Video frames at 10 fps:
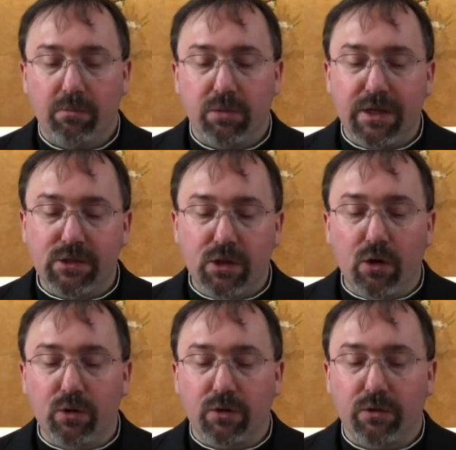Please
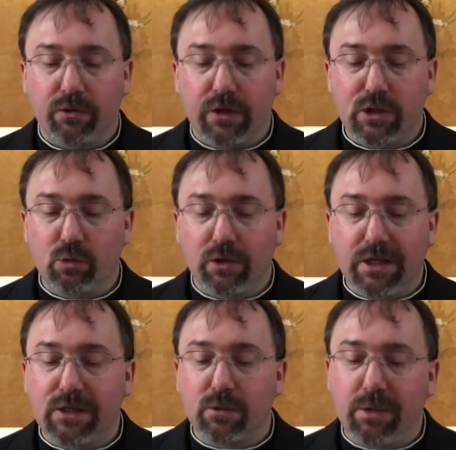note that you will
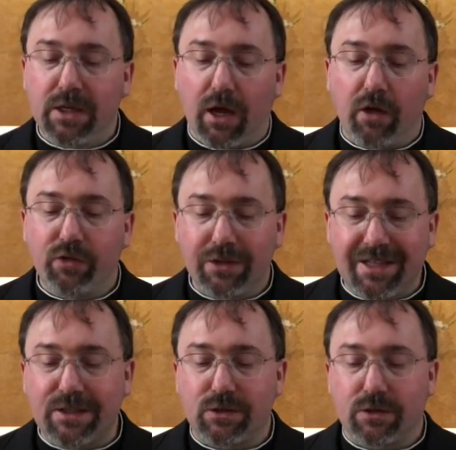need to be on the
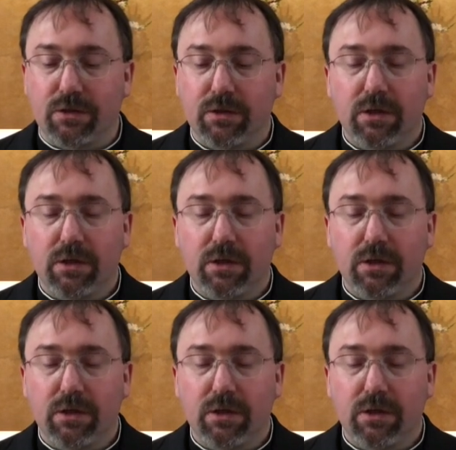list